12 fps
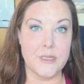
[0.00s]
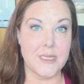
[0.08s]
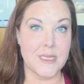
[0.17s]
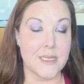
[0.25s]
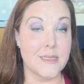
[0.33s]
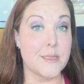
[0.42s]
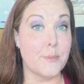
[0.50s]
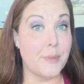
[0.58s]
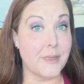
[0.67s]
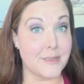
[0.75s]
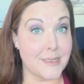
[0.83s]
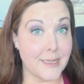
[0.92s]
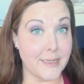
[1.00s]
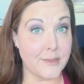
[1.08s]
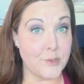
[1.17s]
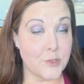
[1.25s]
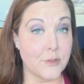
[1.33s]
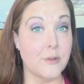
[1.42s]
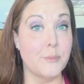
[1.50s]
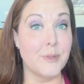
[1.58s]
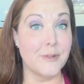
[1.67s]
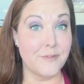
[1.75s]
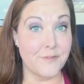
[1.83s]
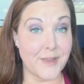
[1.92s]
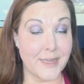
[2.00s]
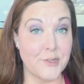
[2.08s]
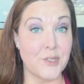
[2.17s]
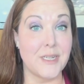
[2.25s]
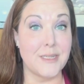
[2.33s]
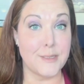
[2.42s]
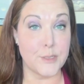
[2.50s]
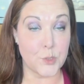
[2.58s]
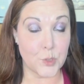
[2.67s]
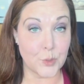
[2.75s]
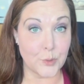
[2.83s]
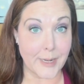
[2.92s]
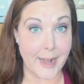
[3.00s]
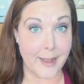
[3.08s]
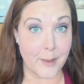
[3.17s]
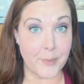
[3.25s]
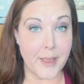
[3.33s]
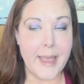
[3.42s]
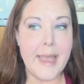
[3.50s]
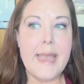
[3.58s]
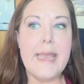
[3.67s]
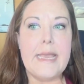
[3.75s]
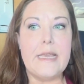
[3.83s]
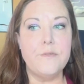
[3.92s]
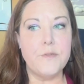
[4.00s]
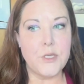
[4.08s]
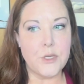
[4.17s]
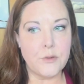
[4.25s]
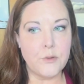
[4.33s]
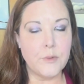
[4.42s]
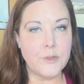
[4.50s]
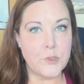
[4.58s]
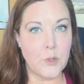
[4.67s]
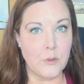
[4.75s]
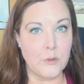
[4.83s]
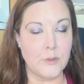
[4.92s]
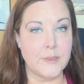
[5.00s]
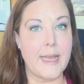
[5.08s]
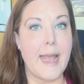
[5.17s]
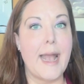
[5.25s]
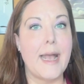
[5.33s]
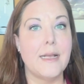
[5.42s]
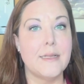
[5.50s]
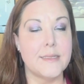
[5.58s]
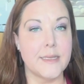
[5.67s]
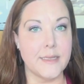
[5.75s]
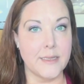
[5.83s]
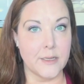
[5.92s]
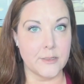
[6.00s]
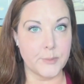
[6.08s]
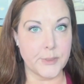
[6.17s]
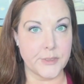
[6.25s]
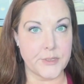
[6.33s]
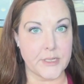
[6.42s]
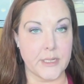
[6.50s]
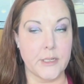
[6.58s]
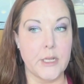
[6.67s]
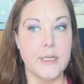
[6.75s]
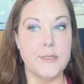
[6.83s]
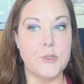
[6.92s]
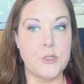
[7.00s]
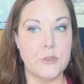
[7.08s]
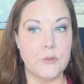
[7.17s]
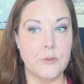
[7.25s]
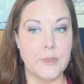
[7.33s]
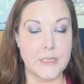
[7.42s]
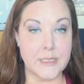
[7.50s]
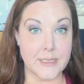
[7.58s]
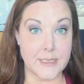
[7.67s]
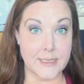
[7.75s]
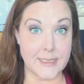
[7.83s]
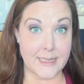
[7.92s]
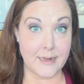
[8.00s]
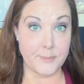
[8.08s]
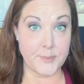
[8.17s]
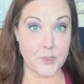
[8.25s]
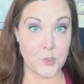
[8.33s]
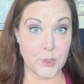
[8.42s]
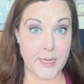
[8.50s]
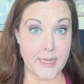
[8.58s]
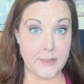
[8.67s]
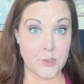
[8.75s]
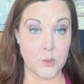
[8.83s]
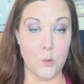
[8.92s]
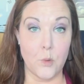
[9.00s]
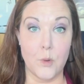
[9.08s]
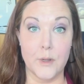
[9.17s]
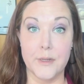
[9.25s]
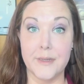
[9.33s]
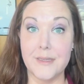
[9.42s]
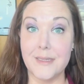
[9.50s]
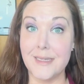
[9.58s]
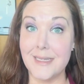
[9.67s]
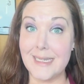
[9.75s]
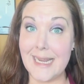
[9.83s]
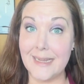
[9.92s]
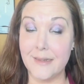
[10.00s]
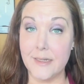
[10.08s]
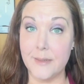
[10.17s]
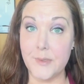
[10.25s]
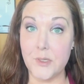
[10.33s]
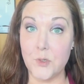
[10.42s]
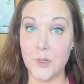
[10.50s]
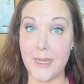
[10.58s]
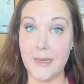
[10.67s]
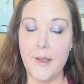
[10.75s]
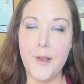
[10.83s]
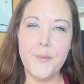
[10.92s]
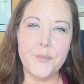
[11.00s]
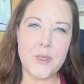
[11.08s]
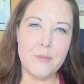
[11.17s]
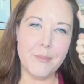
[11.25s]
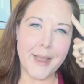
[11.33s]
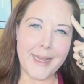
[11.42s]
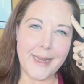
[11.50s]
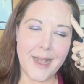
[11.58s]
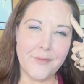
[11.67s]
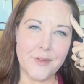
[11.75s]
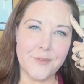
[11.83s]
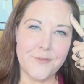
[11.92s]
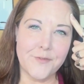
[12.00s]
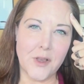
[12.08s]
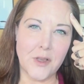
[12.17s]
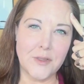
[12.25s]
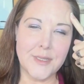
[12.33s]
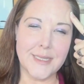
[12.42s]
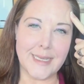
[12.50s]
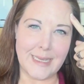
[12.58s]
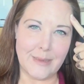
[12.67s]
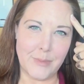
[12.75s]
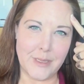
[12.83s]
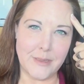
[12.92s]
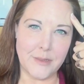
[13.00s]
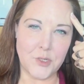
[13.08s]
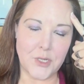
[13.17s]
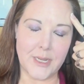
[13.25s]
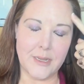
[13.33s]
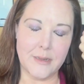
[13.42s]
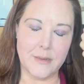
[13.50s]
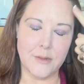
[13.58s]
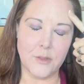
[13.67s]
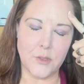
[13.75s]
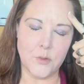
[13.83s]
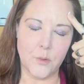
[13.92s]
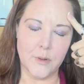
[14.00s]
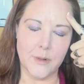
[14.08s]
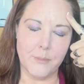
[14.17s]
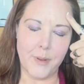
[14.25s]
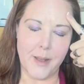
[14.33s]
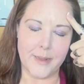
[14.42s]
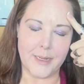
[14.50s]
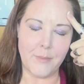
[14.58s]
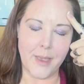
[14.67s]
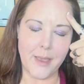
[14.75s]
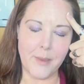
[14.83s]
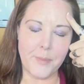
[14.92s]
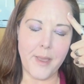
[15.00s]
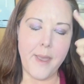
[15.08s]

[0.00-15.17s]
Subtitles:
to this potential perfectionist trap. If you were told as a young person to sit up straight or stand up straight, you might have a false image in your body map